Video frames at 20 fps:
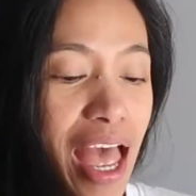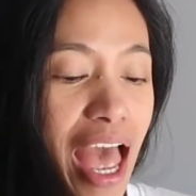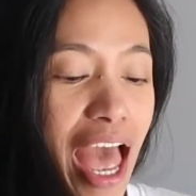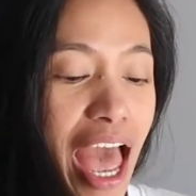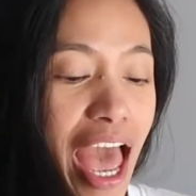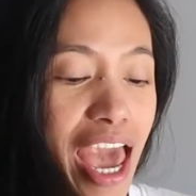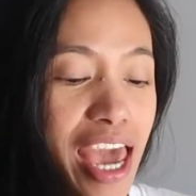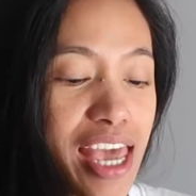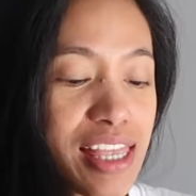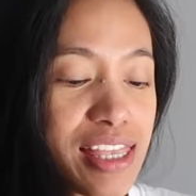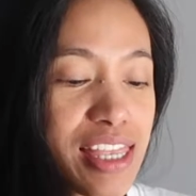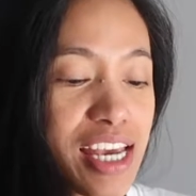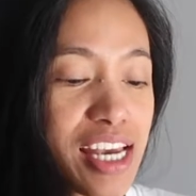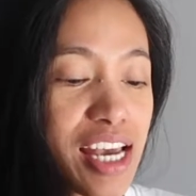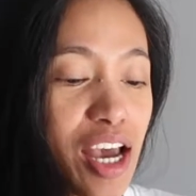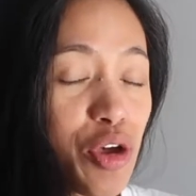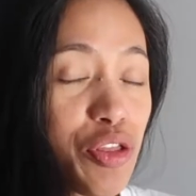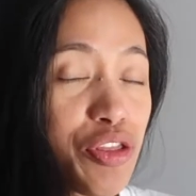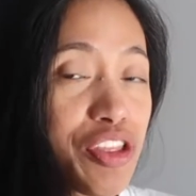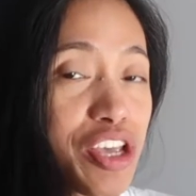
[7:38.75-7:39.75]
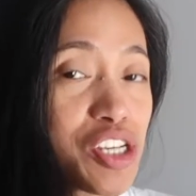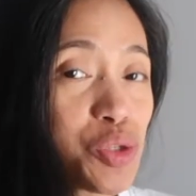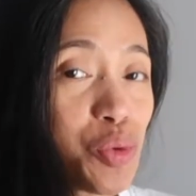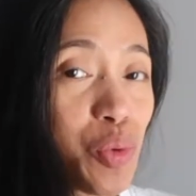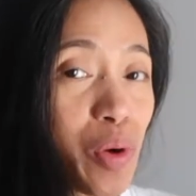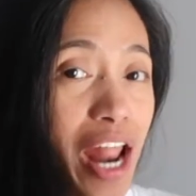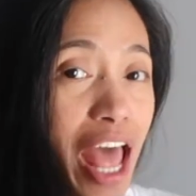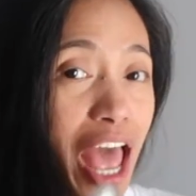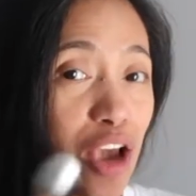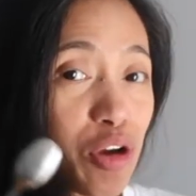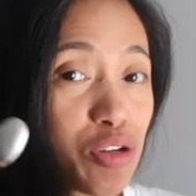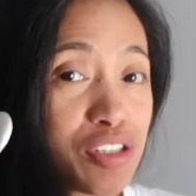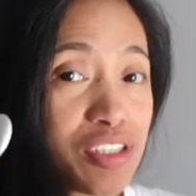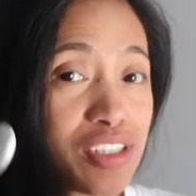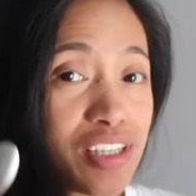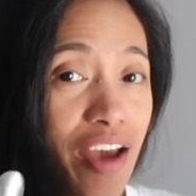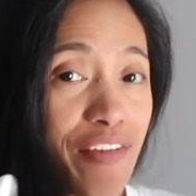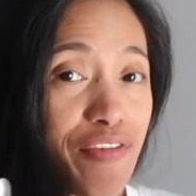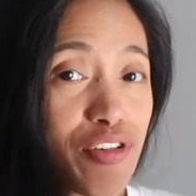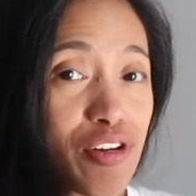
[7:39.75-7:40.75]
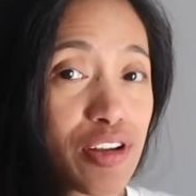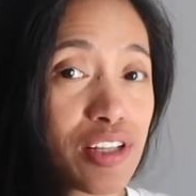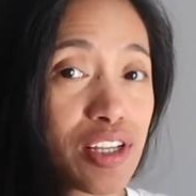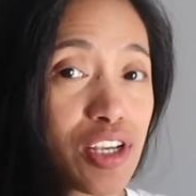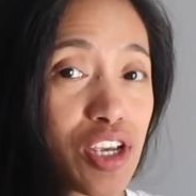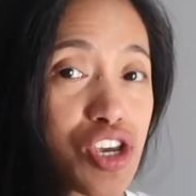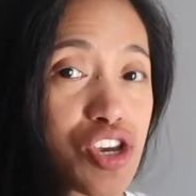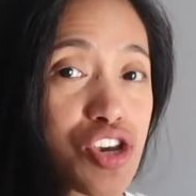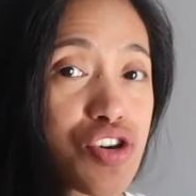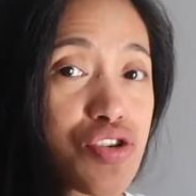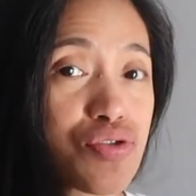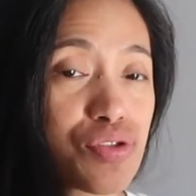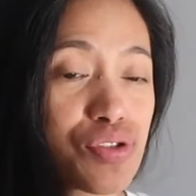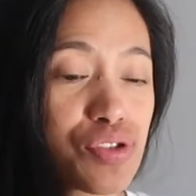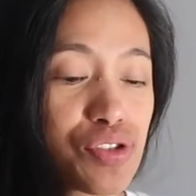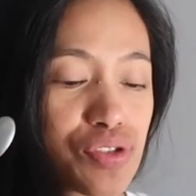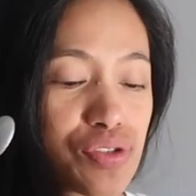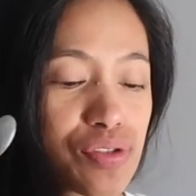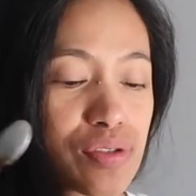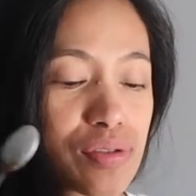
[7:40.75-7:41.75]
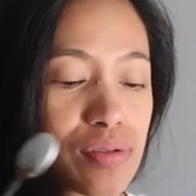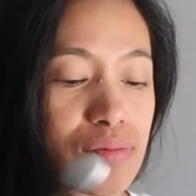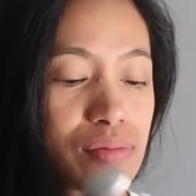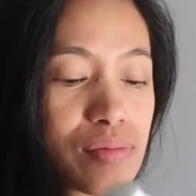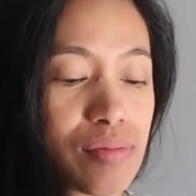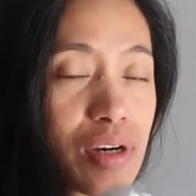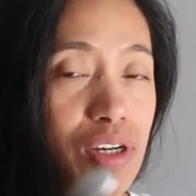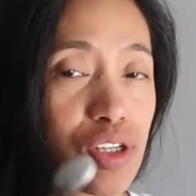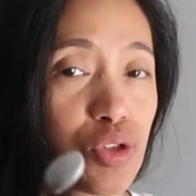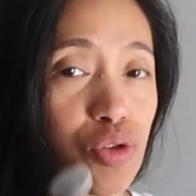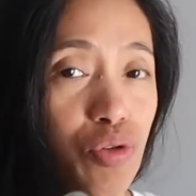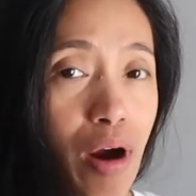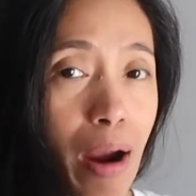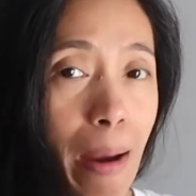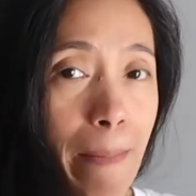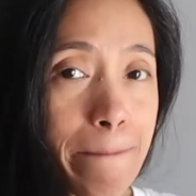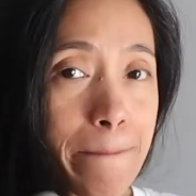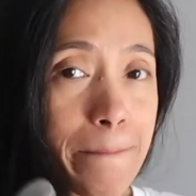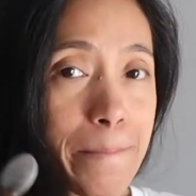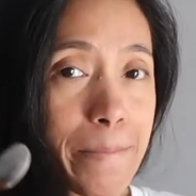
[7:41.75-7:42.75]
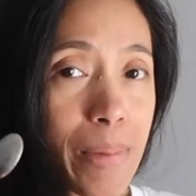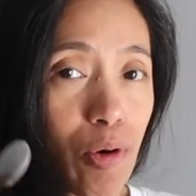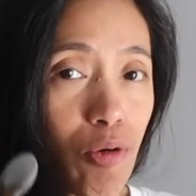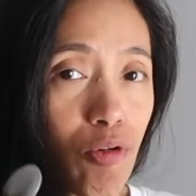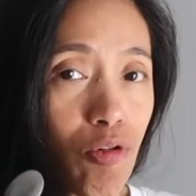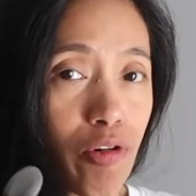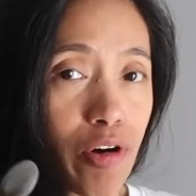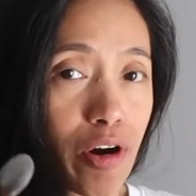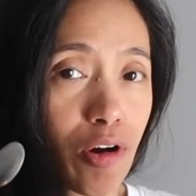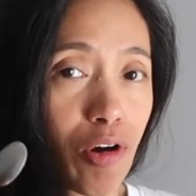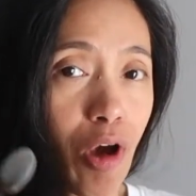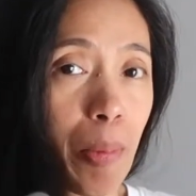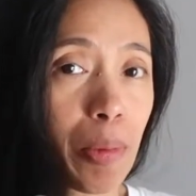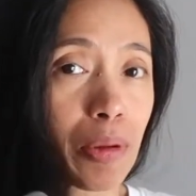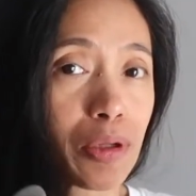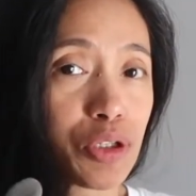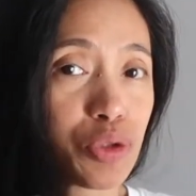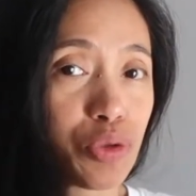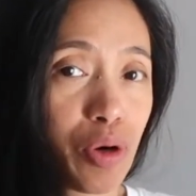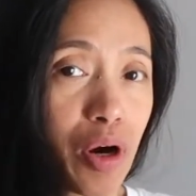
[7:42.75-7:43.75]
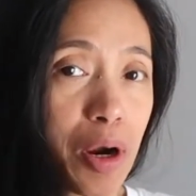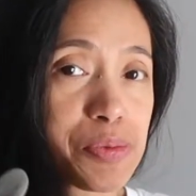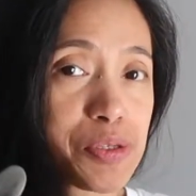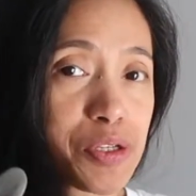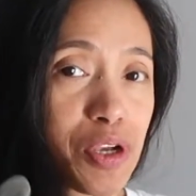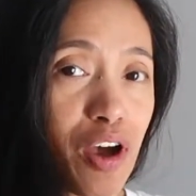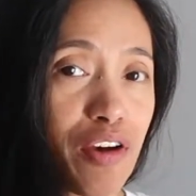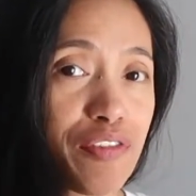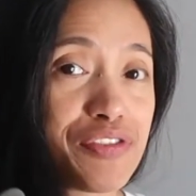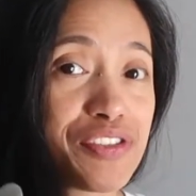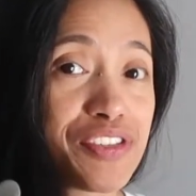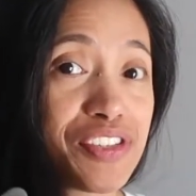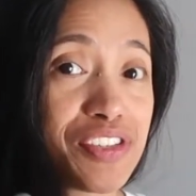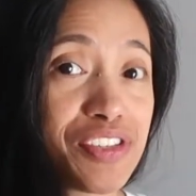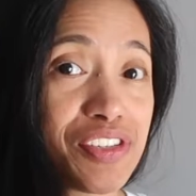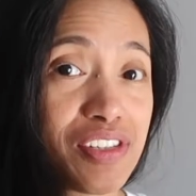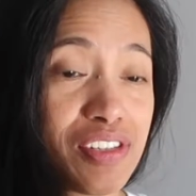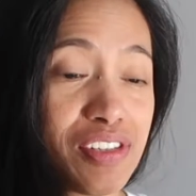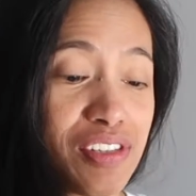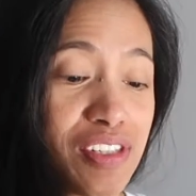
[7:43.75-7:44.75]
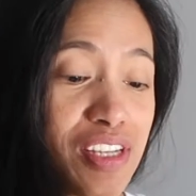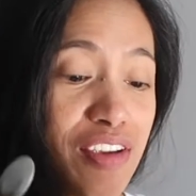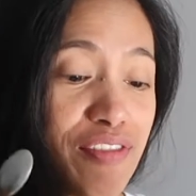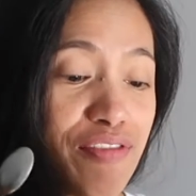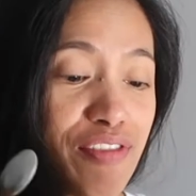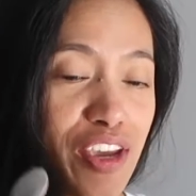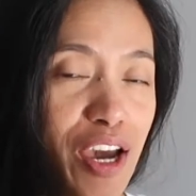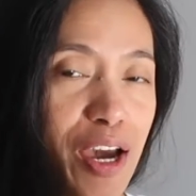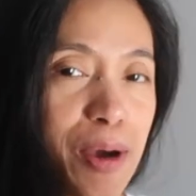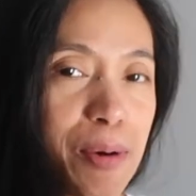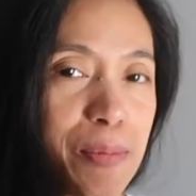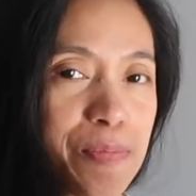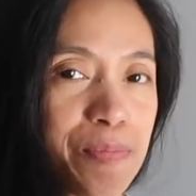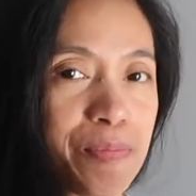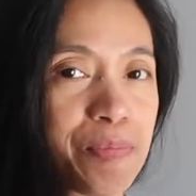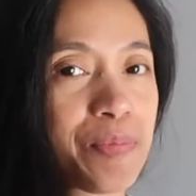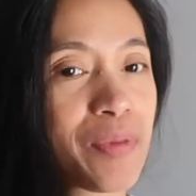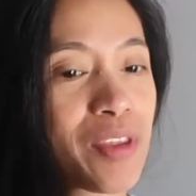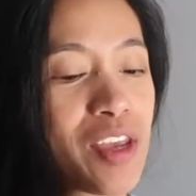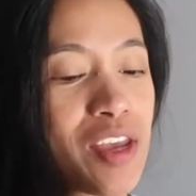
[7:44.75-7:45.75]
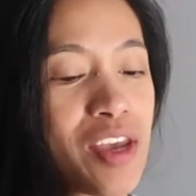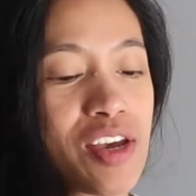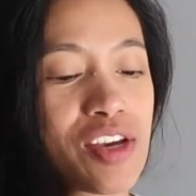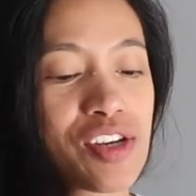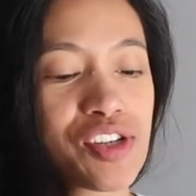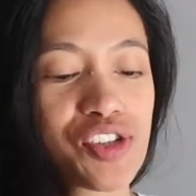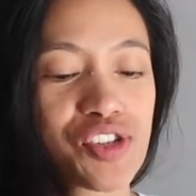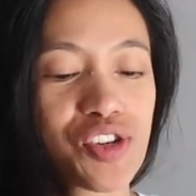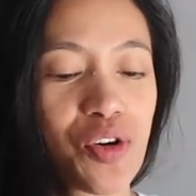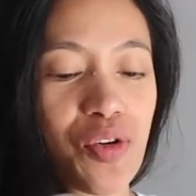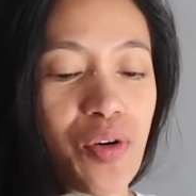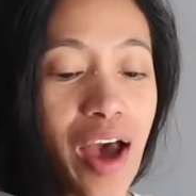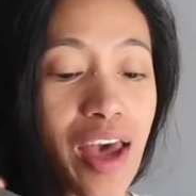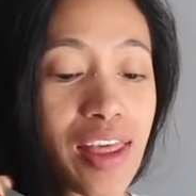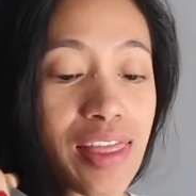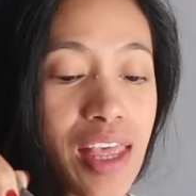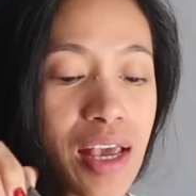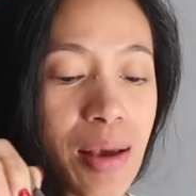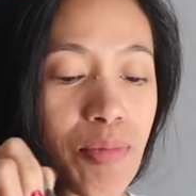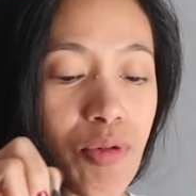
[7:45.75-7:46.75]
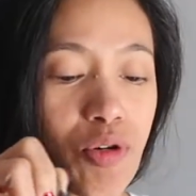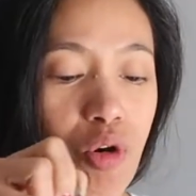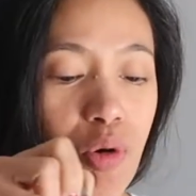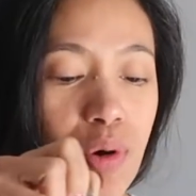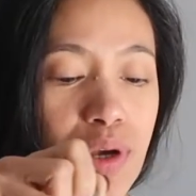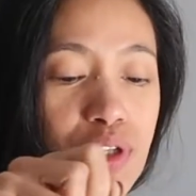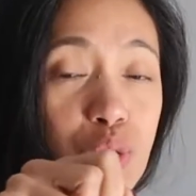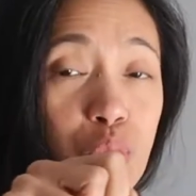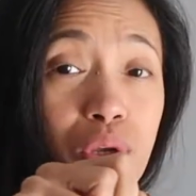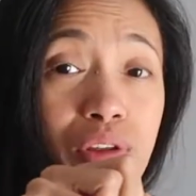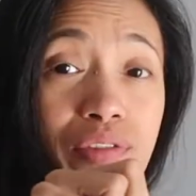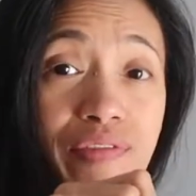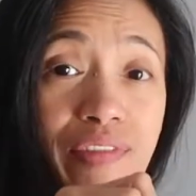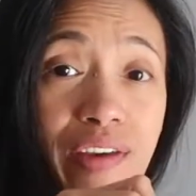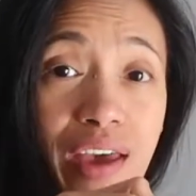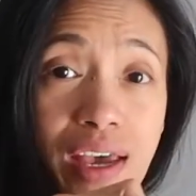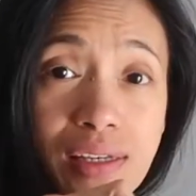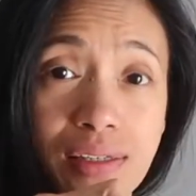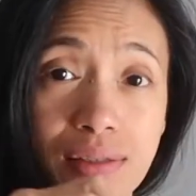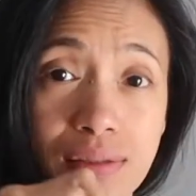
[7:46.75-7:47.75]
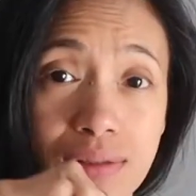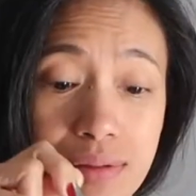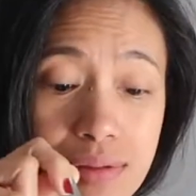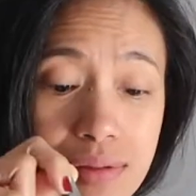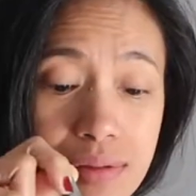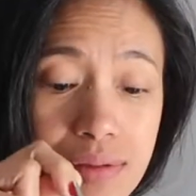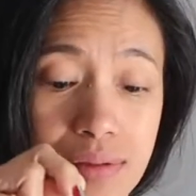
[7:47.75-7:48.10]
I did, on this one I could definitely use a drop or a couple of drops of stevia. So I think I'm going to invest